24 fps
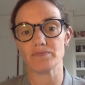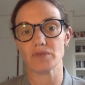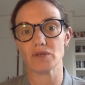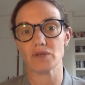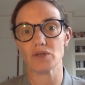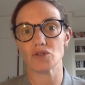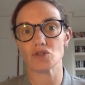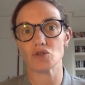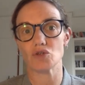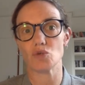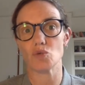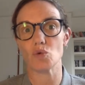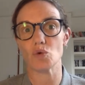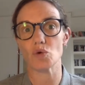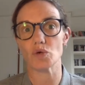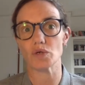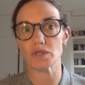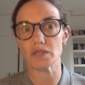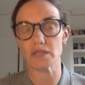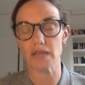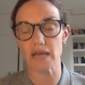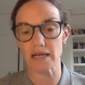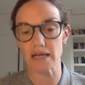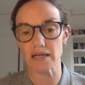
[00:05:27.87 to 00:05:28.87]

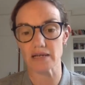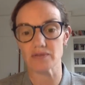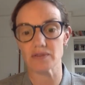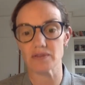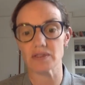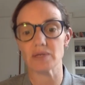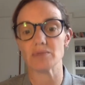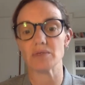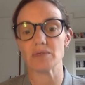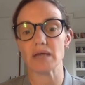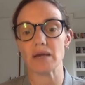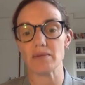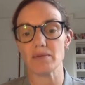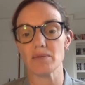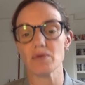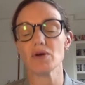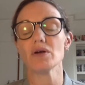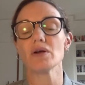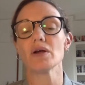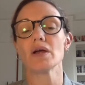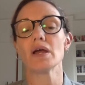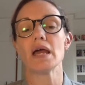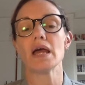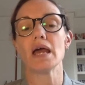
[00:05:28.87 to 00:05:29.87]
towards the end of
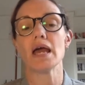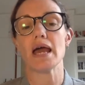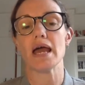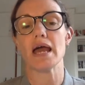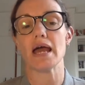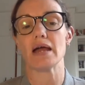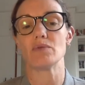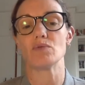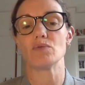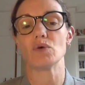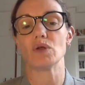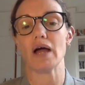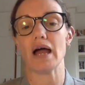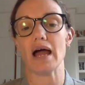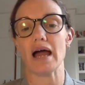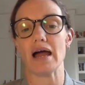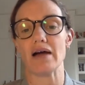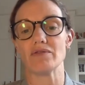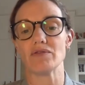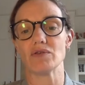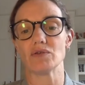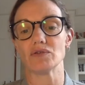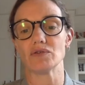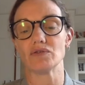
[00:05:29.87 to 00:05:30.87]
September, and we'll
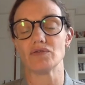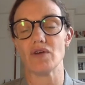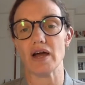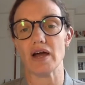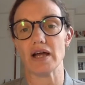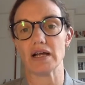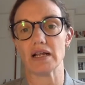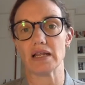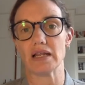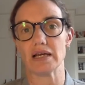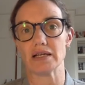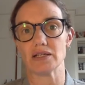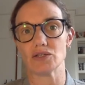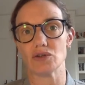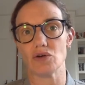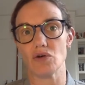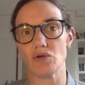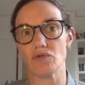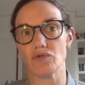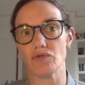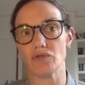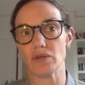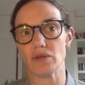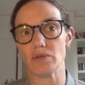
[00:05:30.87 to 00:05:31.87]
have those finalized
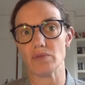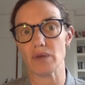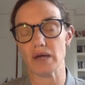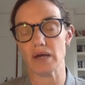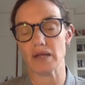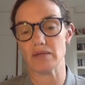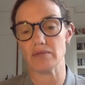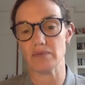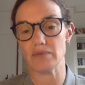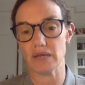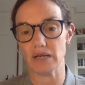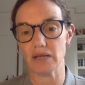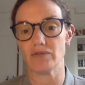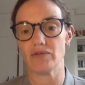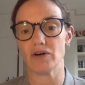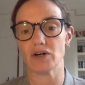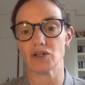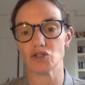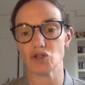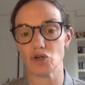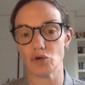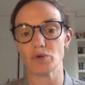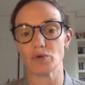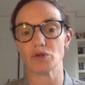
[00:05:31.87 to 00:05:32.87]
hopefully by the middle of
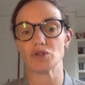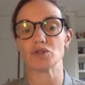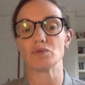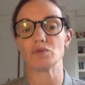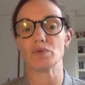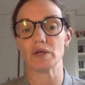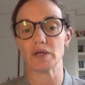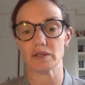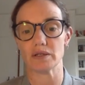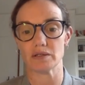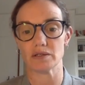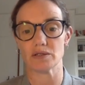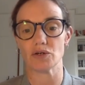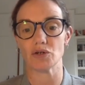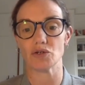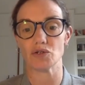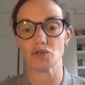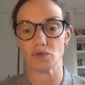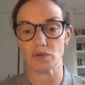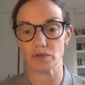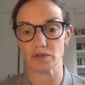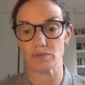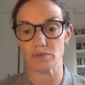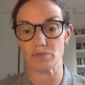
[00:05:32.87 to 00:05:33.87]
October so we can start
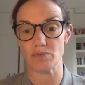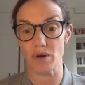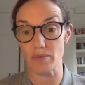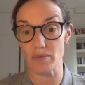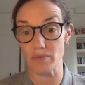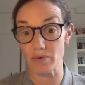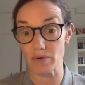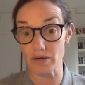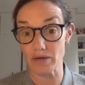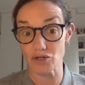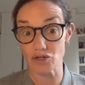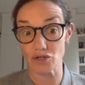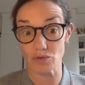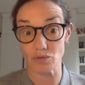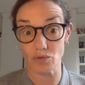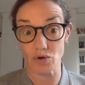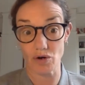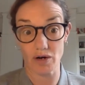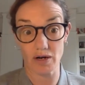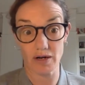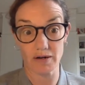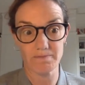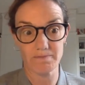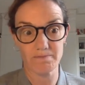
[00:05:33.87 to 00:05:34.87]
doing some preparation
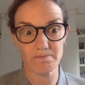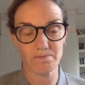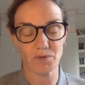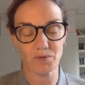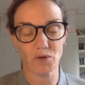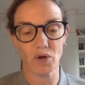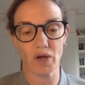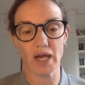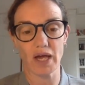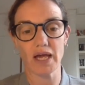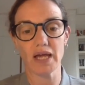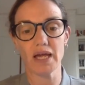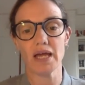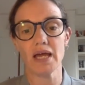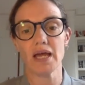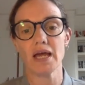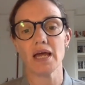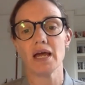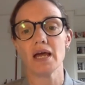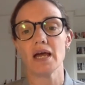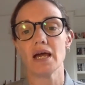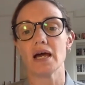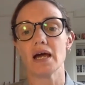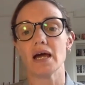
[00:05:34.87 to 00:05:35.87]
work. Okay,
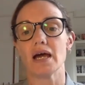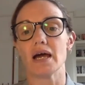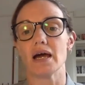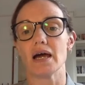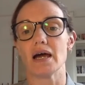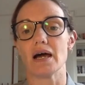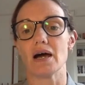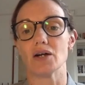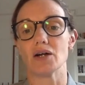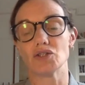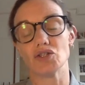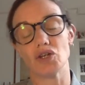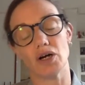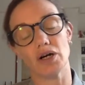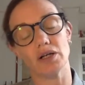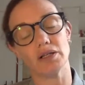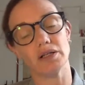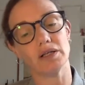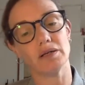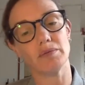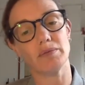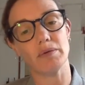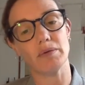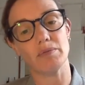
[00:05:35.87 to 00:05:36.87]
I'll talk a
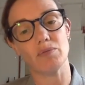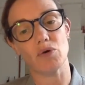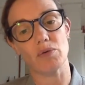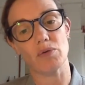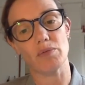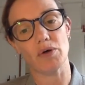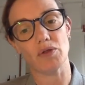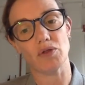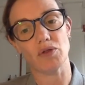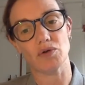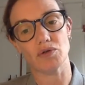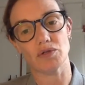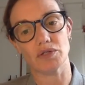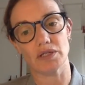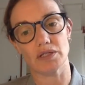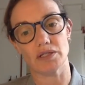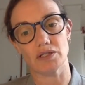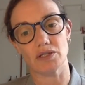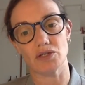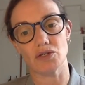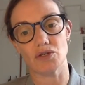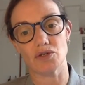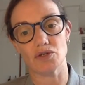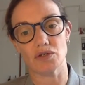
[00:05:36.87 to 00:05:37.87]
little bit more about the host
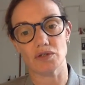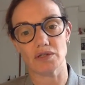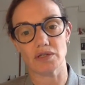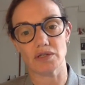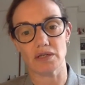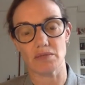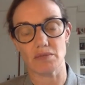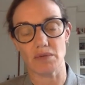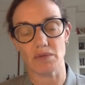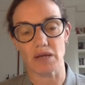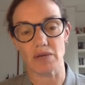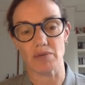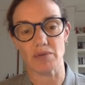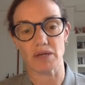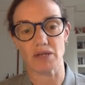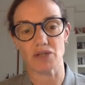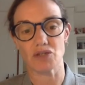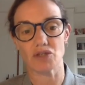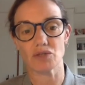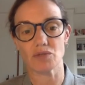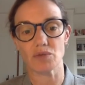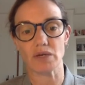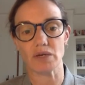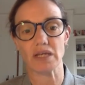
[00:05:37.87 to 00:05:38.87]
institutions in a minute, but I
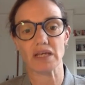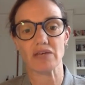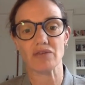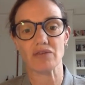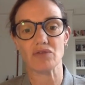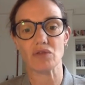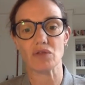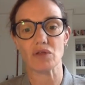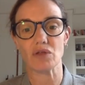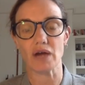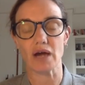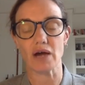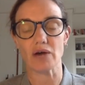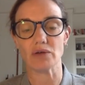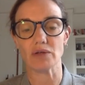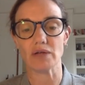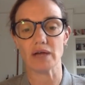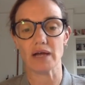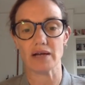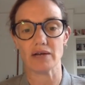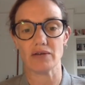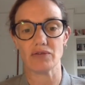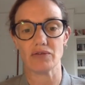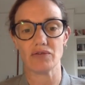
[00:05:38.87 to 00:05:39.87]
just want to give you the
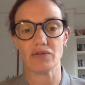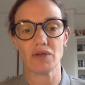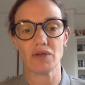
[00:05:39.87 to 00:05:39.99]
outline of